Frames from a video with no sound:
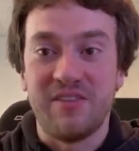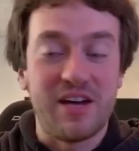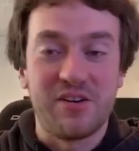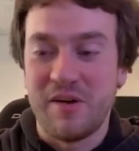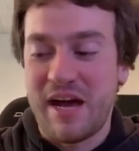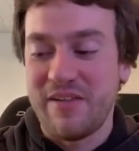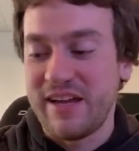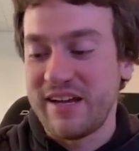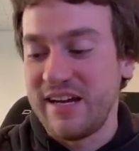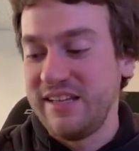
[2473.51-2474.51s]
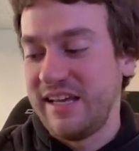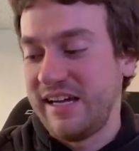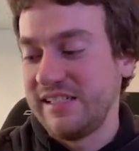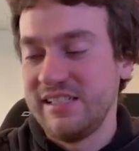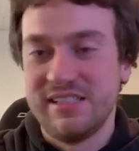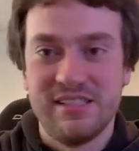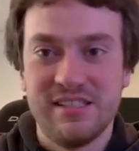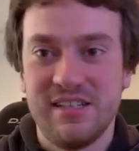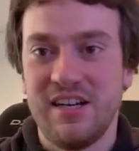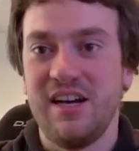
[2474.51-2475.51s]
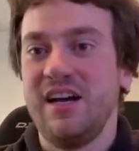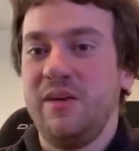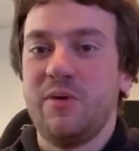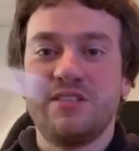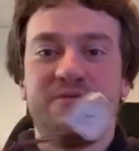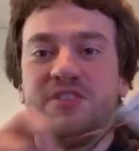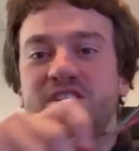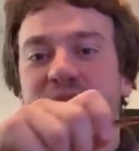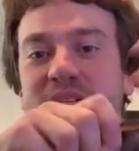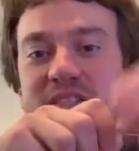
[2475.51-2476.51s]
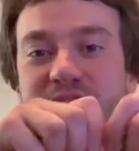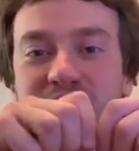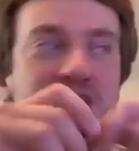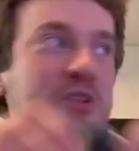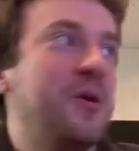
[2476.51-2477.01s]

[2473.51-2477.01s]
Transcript: I don't know how that got in there. Uh, it wasn't for it wasn't for you.